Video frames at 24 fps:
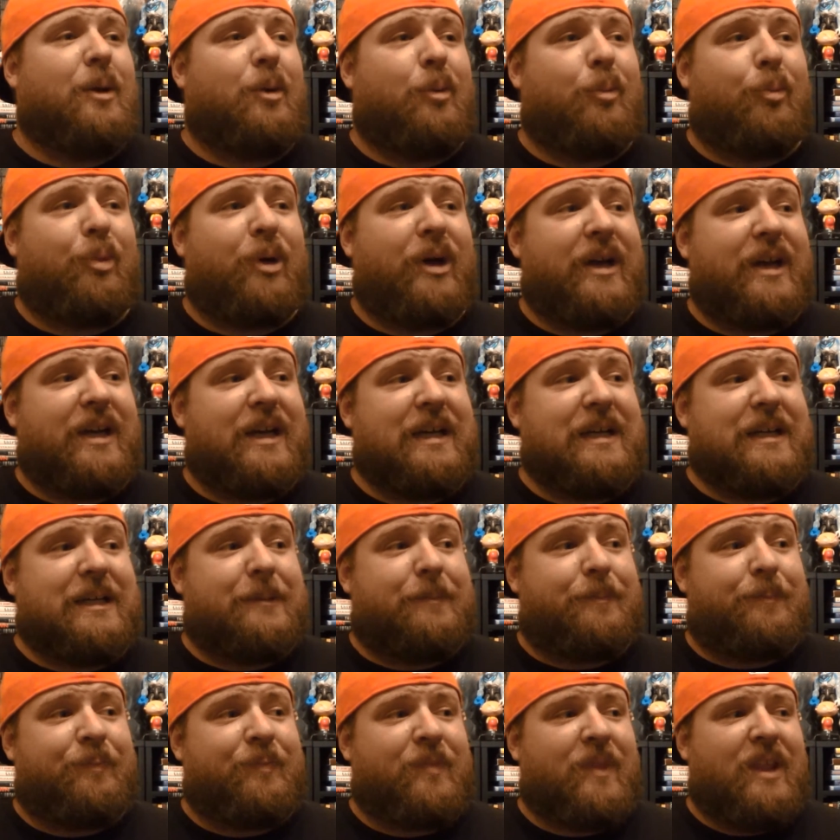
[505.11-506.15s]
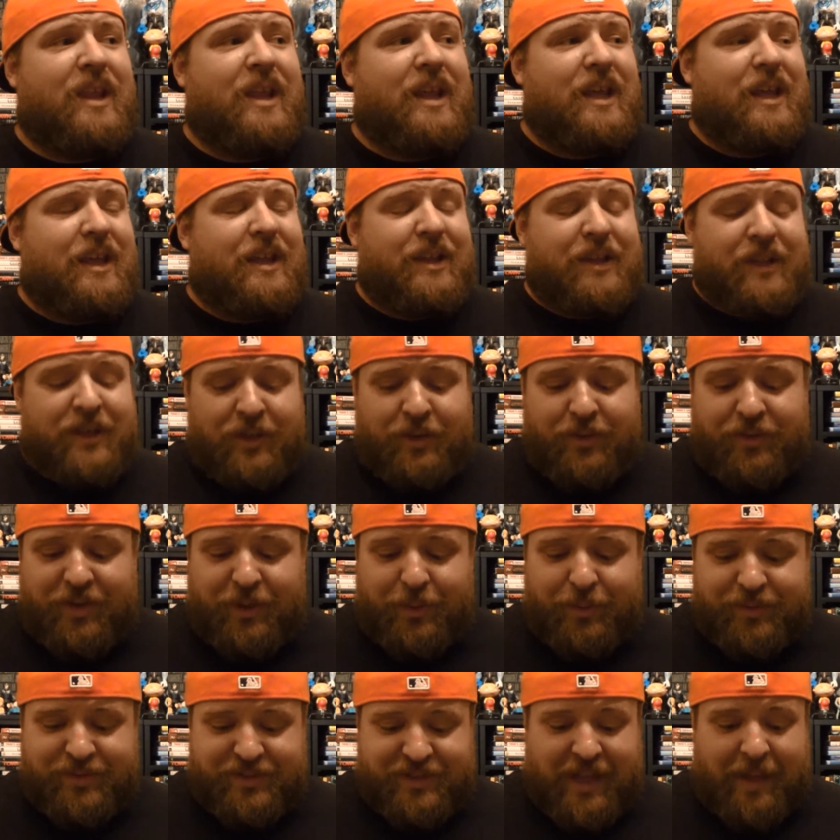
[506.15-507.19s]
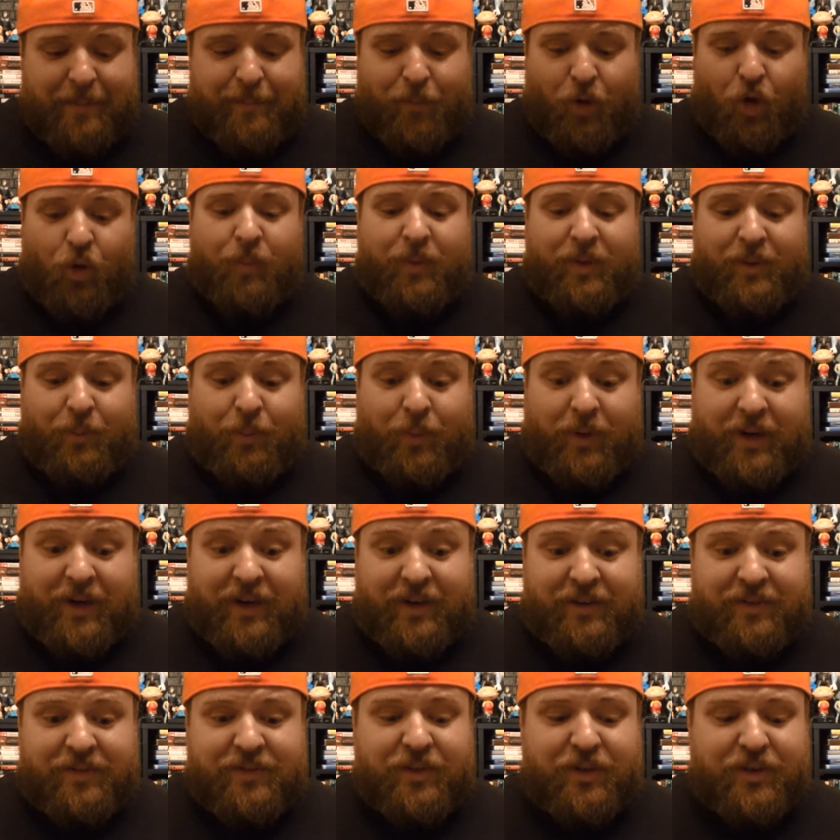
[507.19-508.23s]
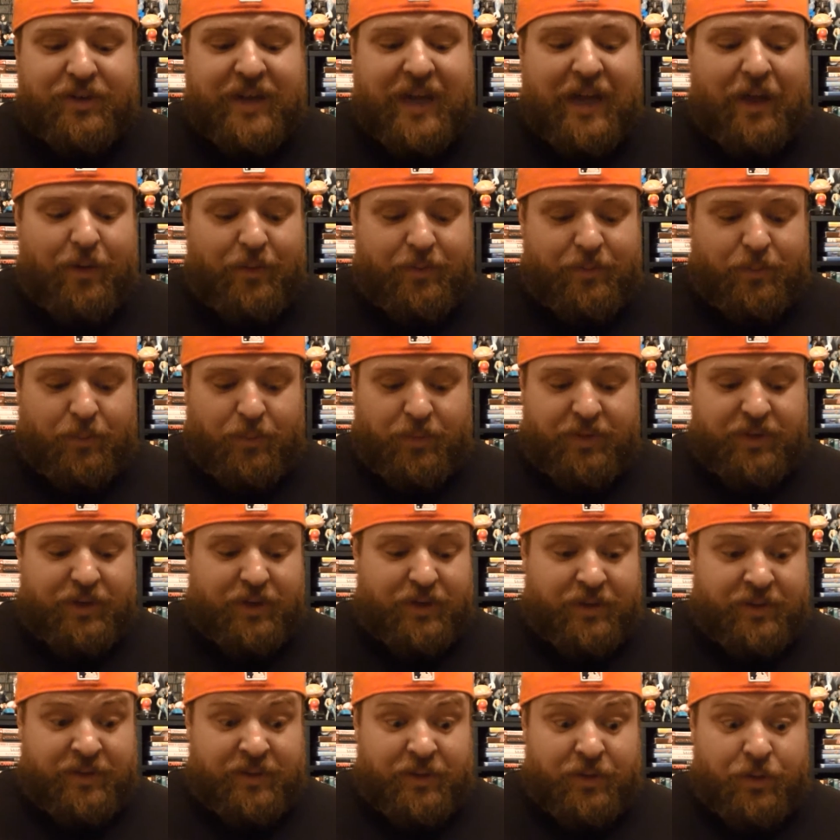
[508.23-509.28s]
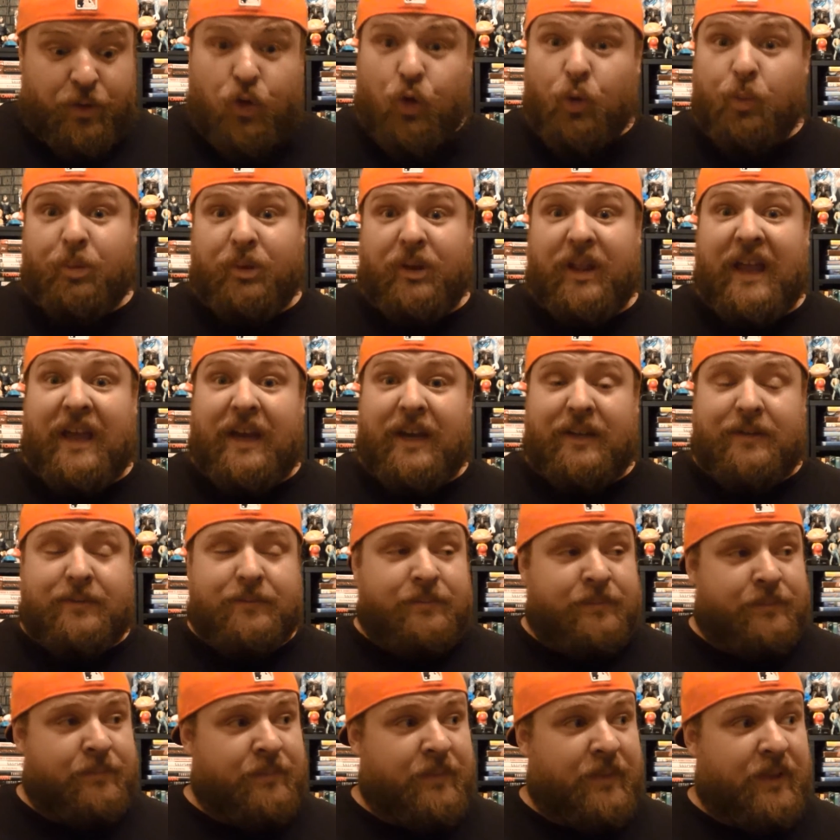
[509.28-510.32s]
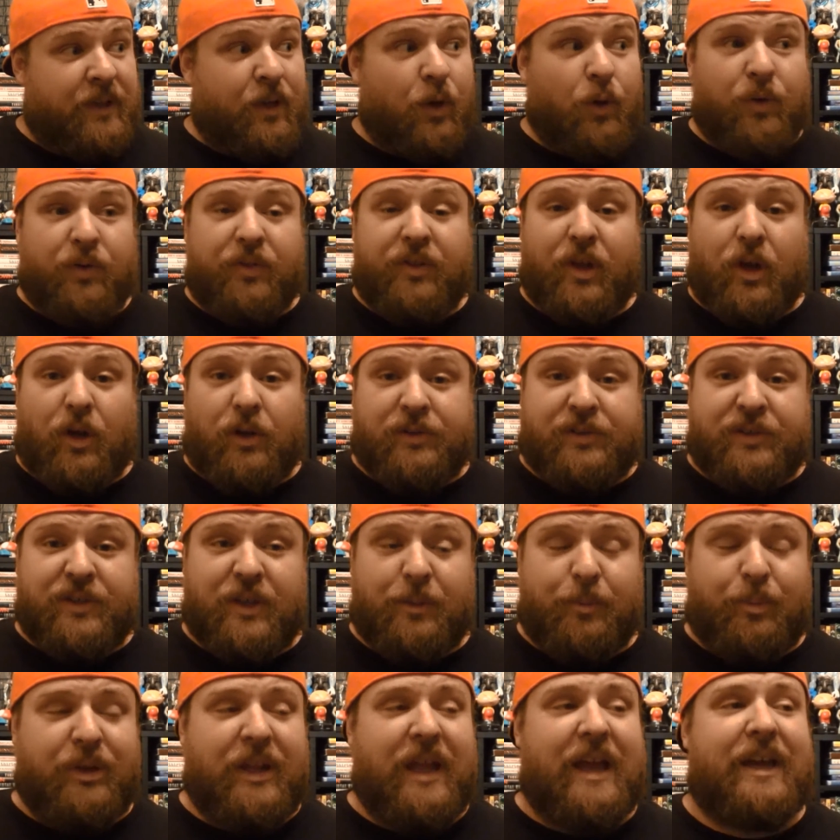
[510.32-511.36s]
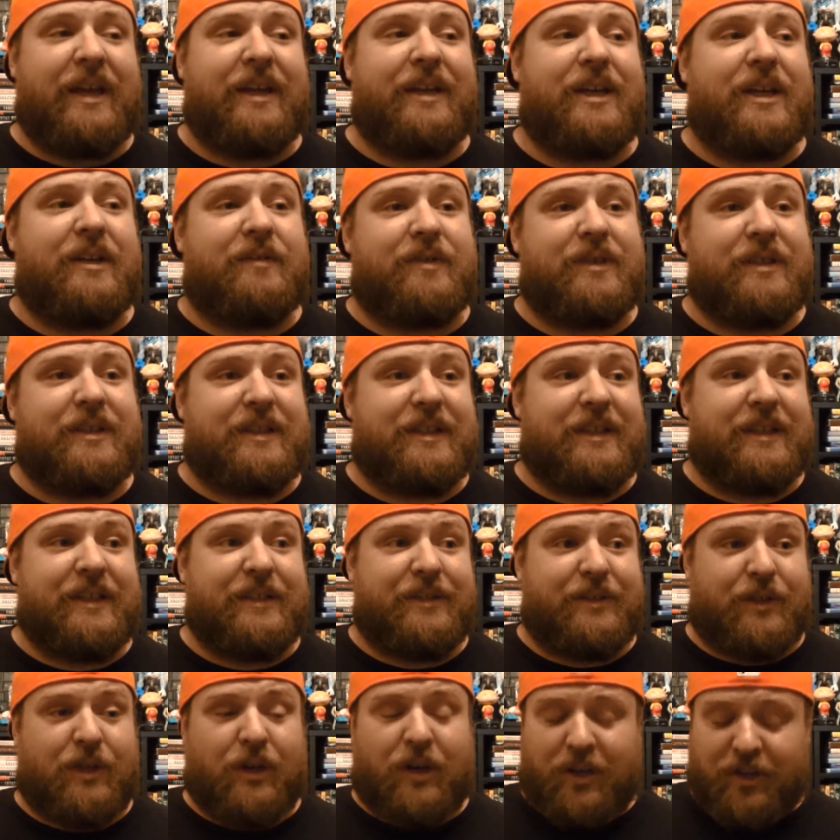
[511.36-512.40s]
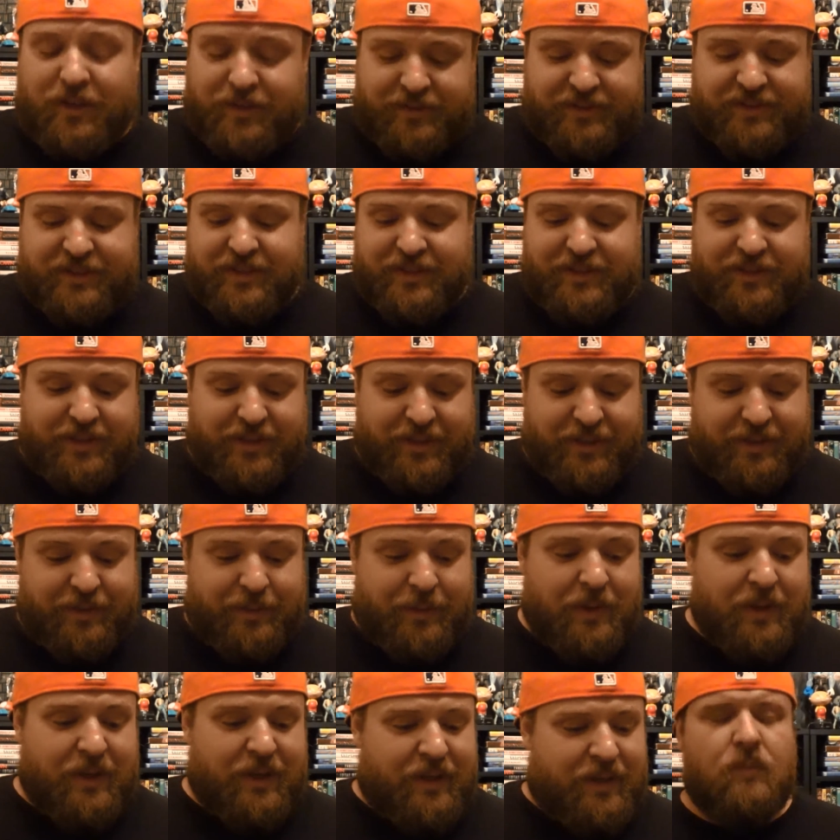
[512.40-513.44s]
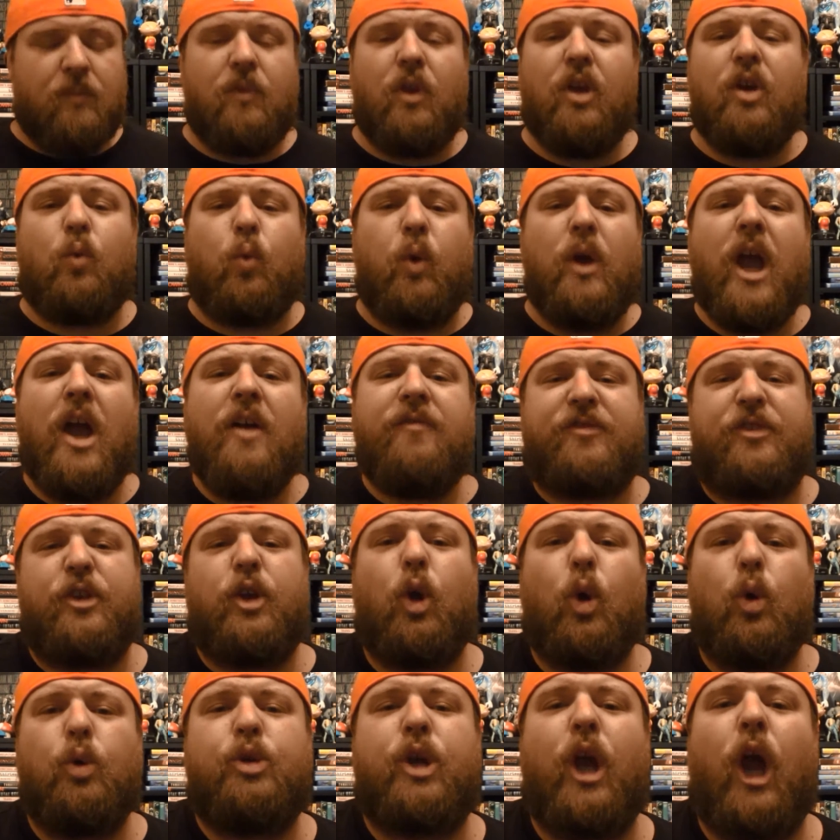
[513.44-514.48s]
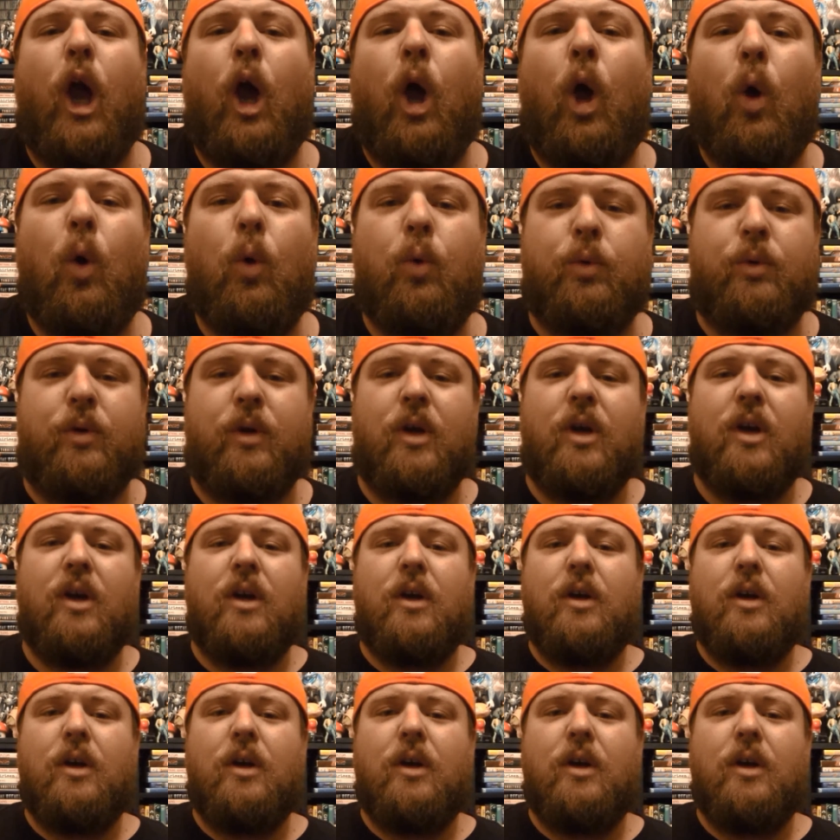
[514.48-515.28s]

But um, you know, there was that moment where they're down. Well, they're on the new planet they go to the alternate planet and everything, and they're all sitting there and like, we have to go down.